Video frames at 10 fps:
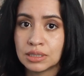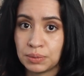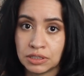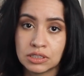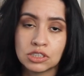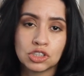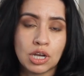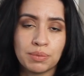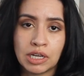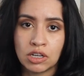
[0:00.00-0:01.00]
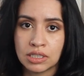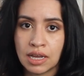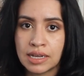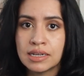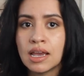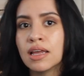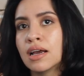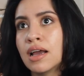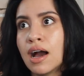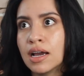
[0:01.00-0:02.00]
experience than shopping online, and
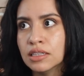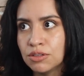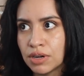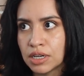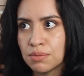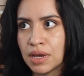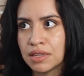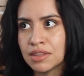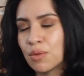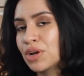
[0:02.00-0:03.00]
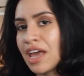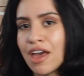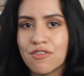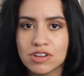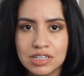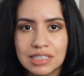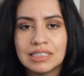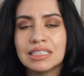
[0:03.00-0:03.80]
I highly recommend that whenever it